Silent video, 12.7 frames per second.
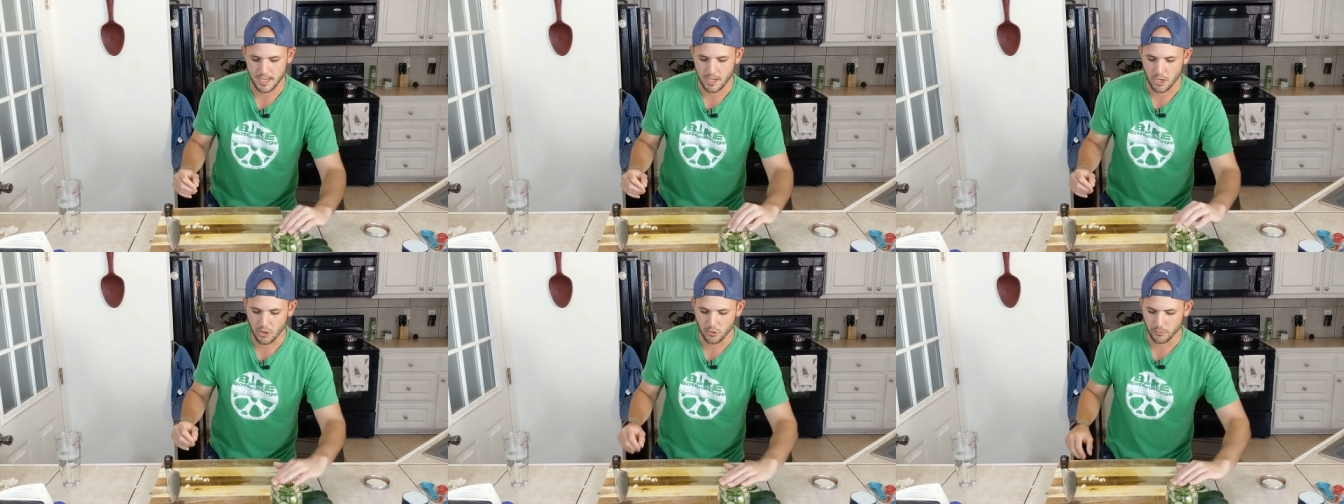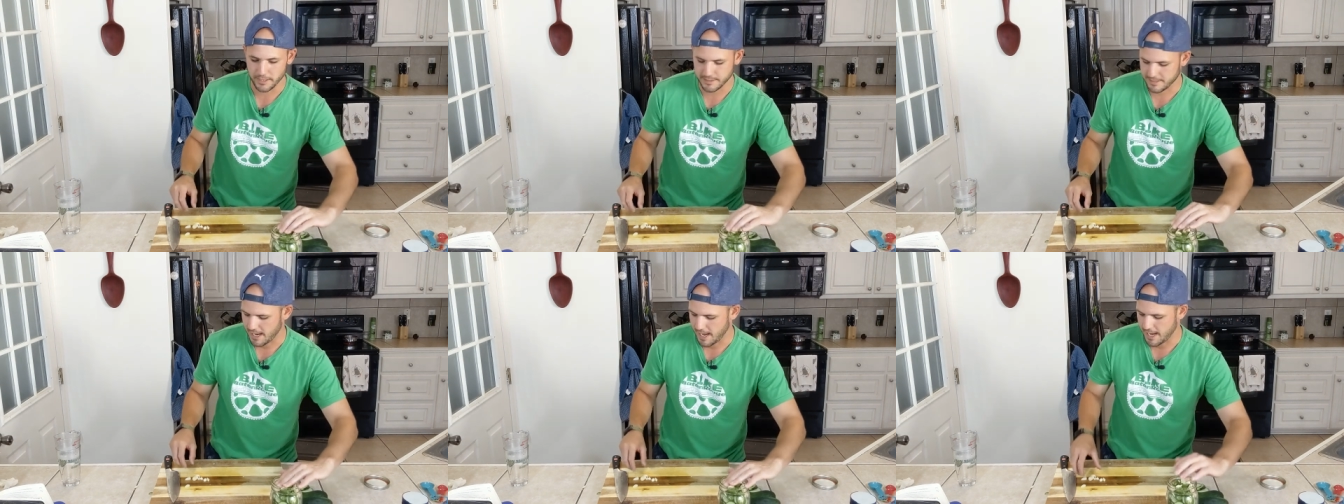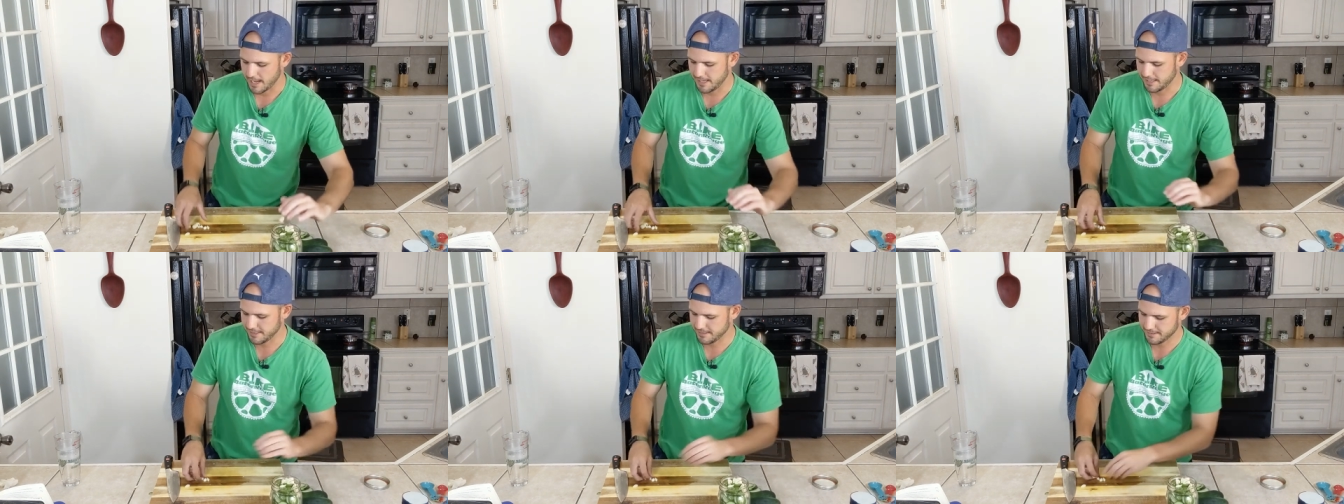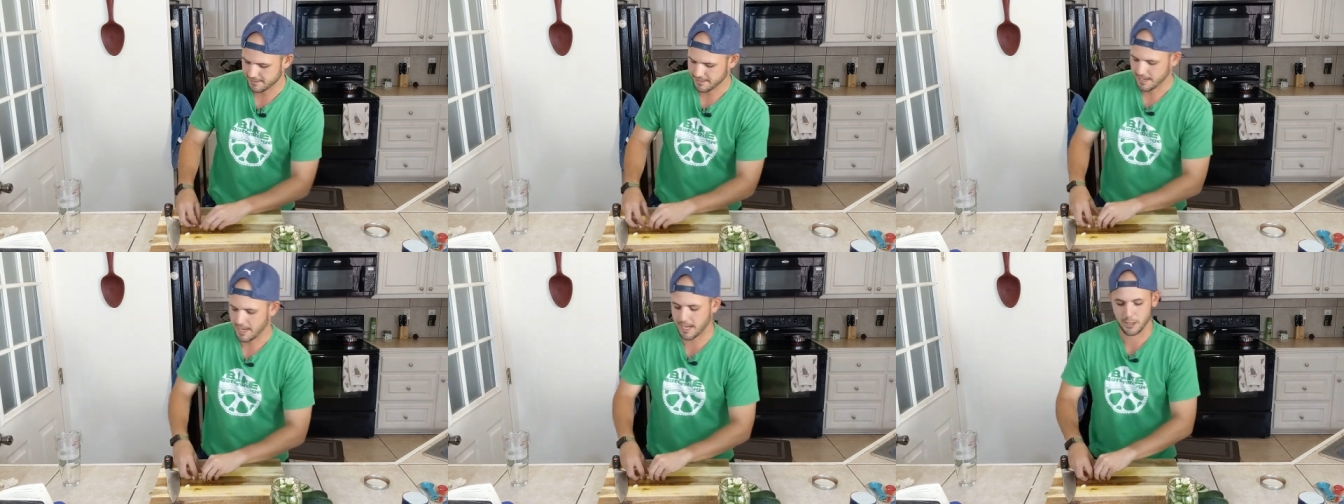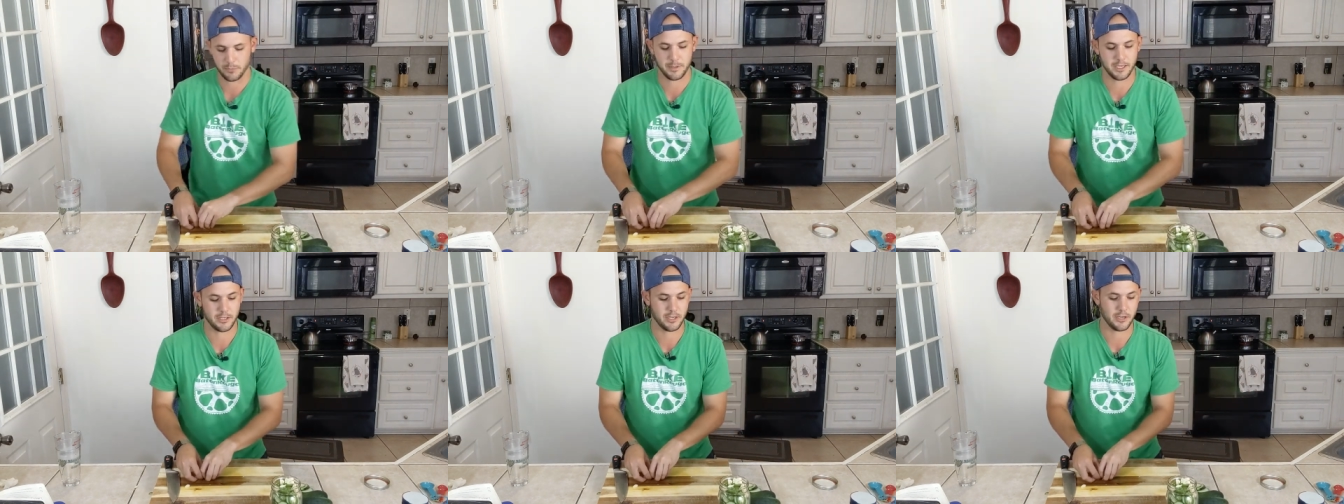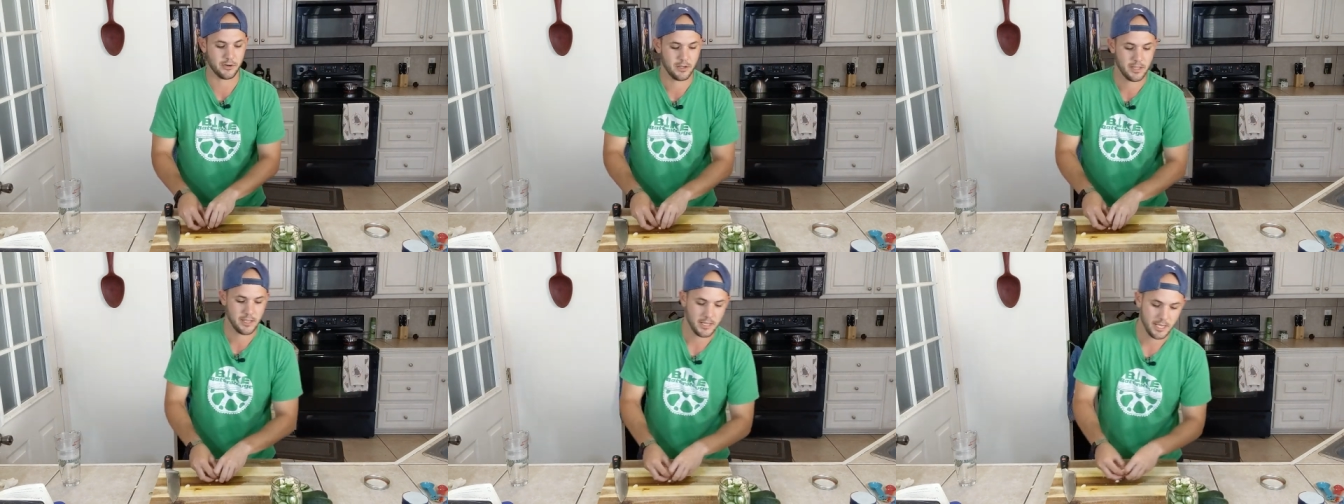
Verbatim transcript: I always add jalapeno